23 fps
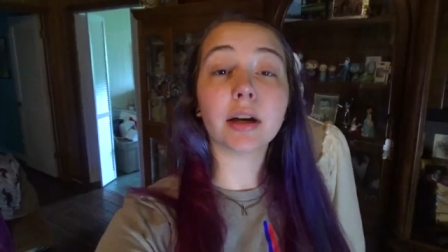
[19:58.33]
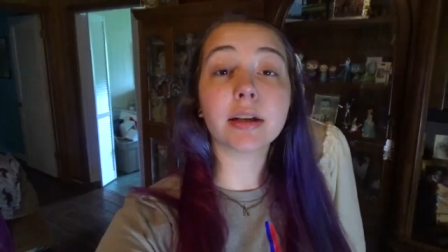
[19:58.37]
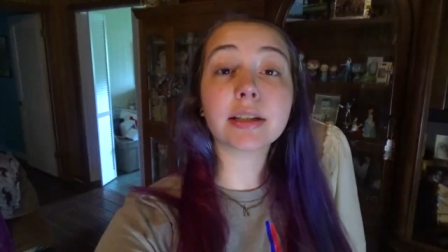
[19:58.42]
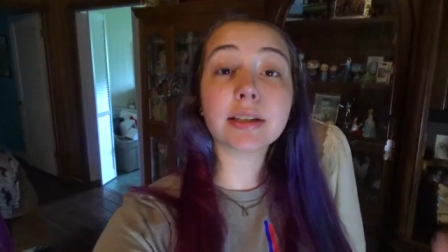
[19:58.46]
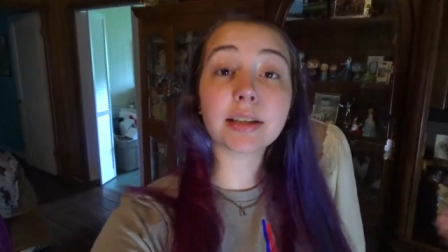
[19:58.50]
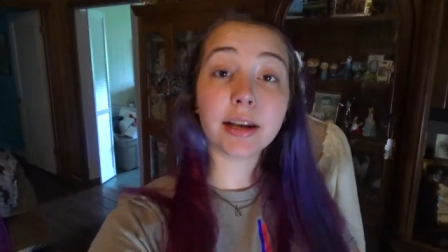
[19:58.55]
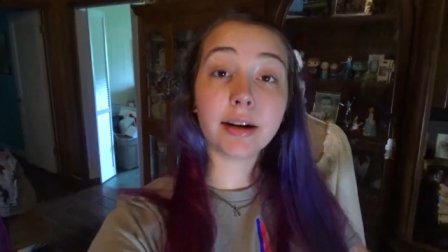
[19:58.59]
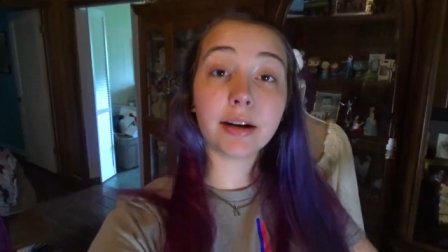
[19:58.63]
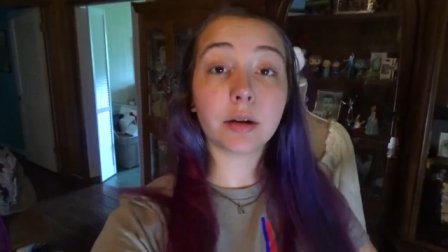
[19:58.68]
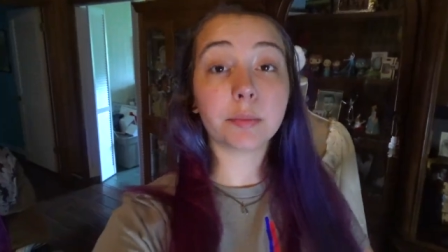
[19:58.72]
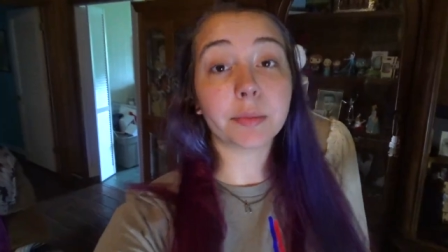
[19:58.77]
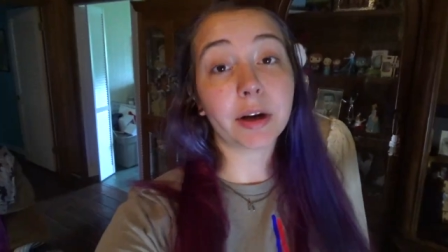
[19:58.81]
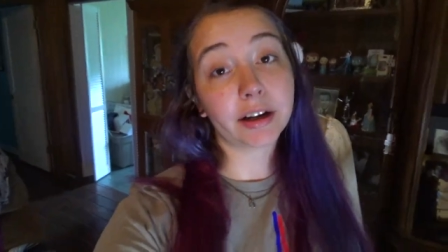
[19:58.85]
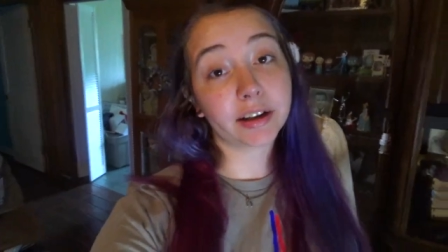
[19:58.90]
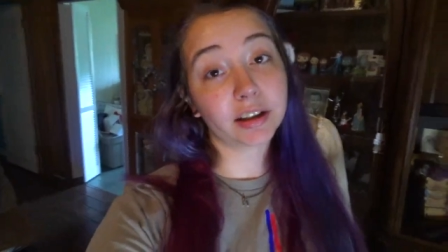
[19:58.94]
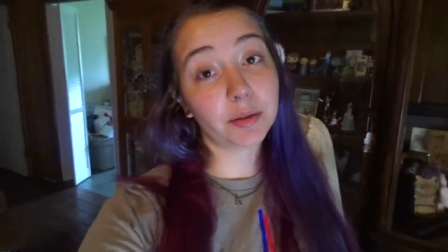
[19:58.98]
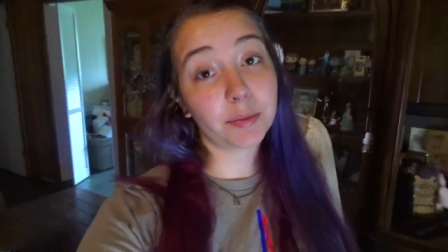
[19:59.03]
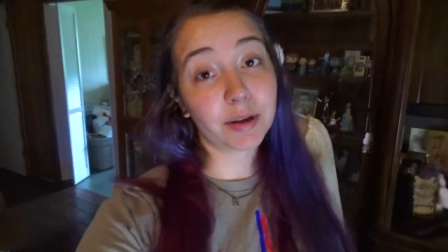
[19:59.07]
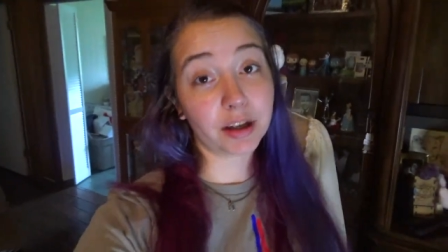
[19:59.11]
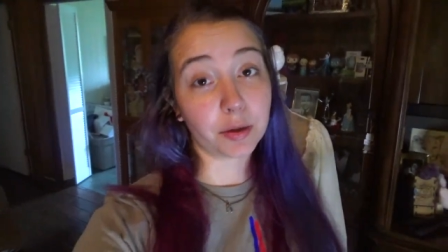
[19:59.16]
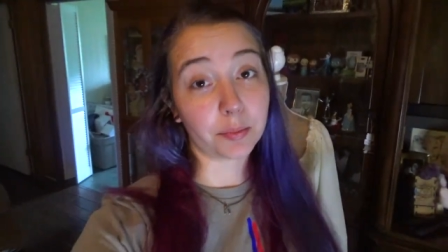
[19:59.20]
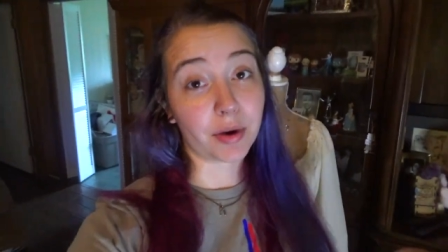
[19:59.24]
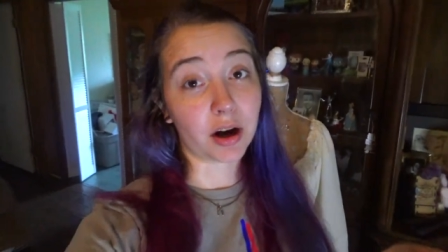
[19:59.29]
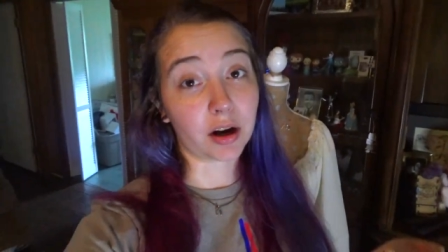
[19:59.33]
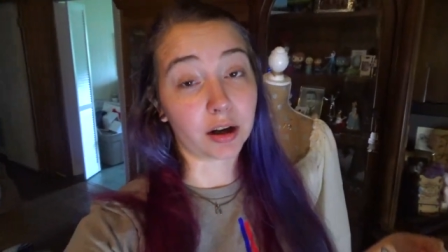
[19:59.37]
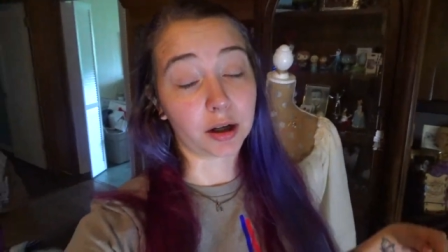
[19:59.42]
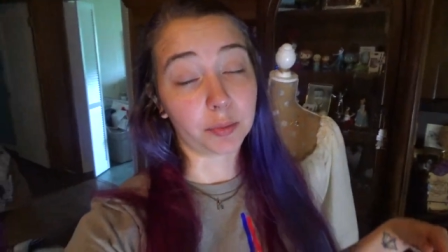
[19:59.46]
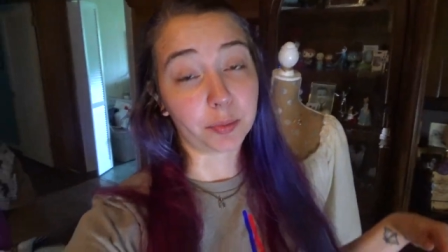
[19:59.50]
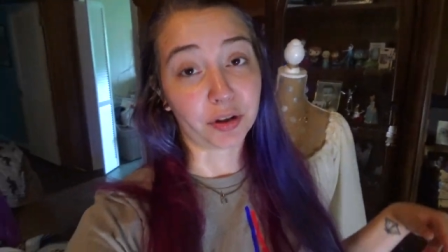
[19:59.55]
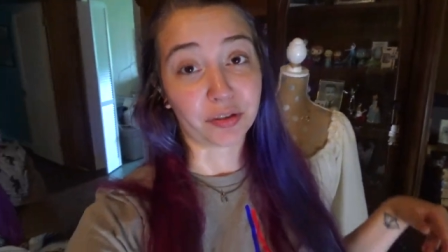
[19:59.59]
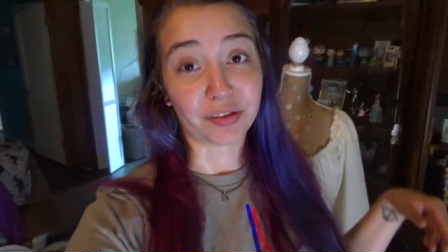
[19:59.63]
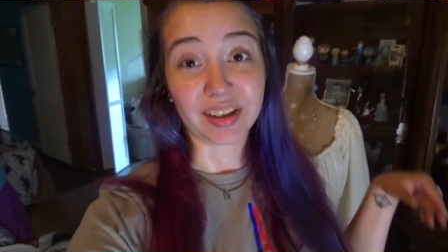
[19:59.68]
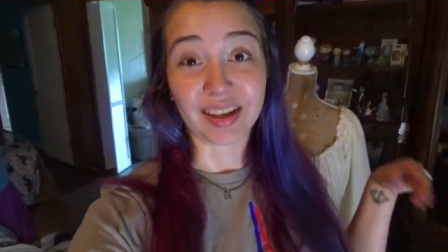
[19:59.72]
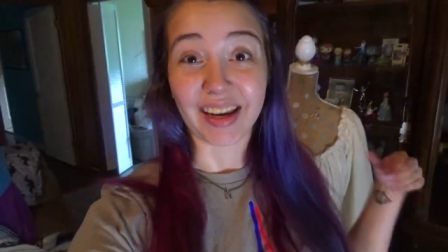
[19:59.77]
I decided I'm not gonna make a
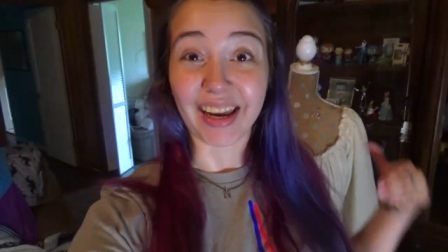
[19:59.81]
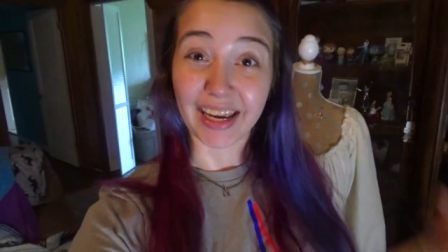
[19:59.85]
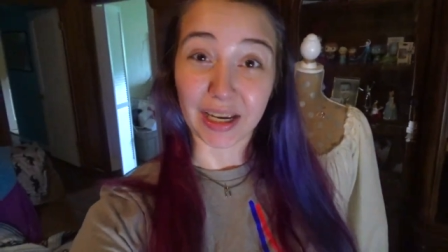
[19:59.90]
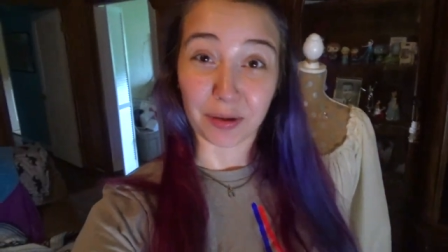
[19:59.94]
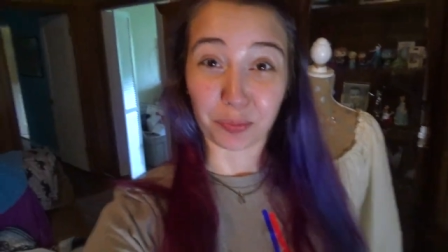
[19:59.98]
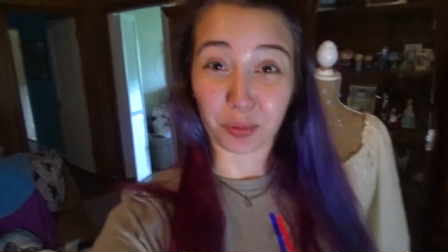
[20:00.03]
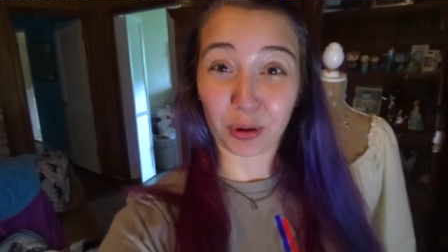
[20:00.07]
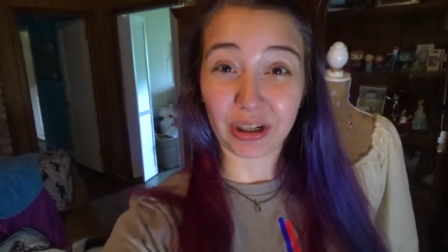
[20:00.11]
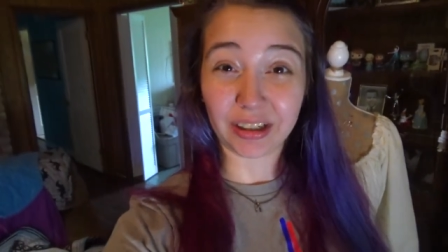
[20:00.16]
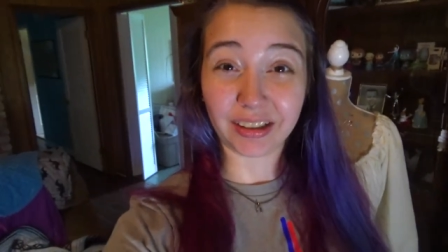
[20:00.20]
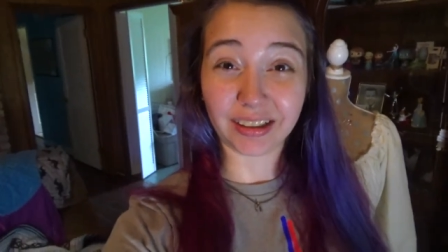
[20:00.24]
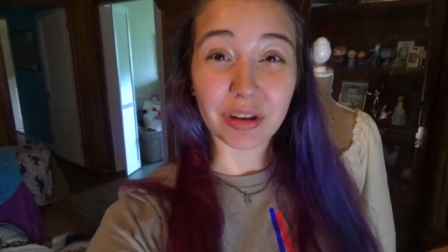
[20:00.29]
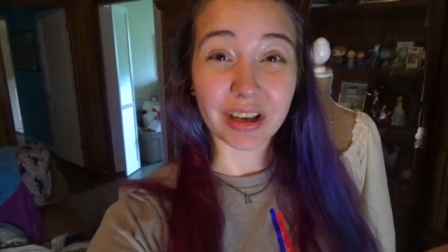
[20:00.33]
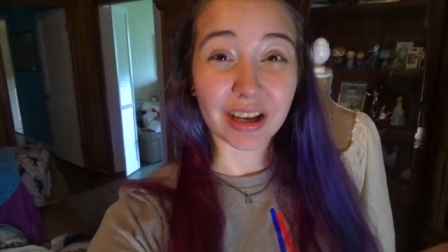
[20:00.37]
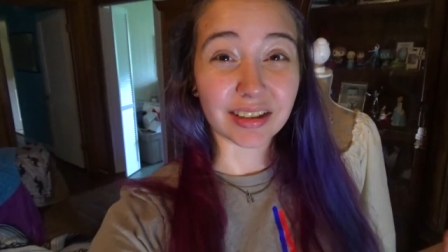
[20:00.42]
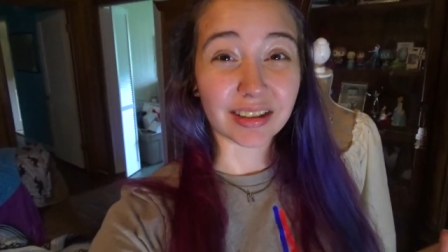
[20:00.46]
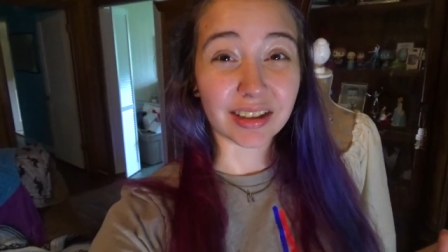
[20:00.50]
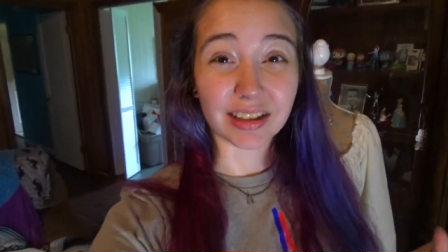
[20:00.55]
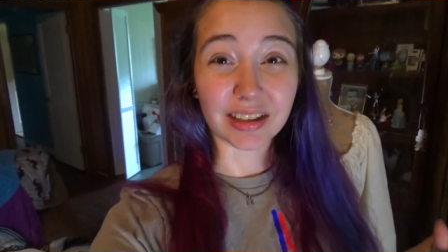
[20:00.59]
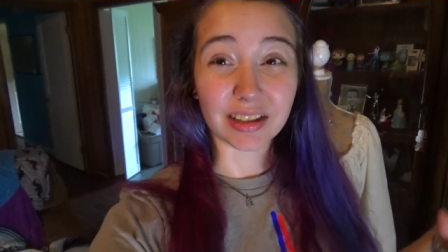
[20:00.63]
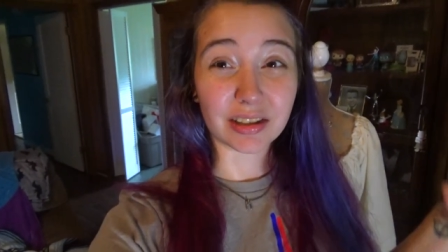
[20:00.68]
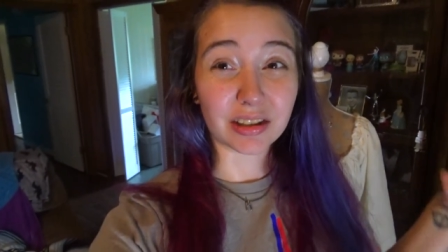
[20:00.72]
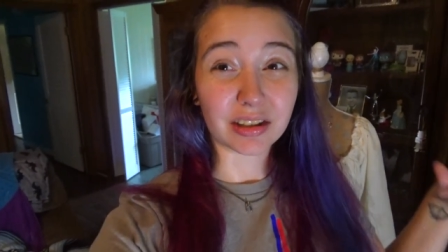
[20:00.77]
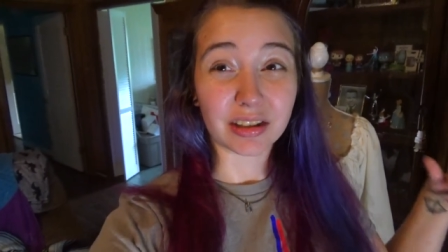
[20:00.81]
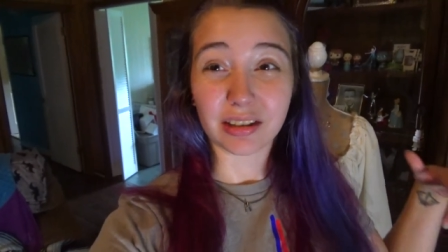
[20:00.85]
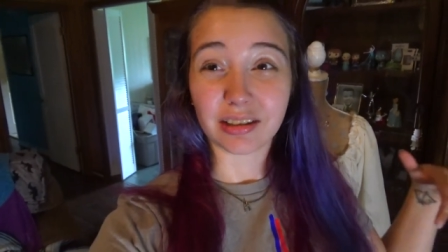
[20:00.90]
mock-up of the apron because it's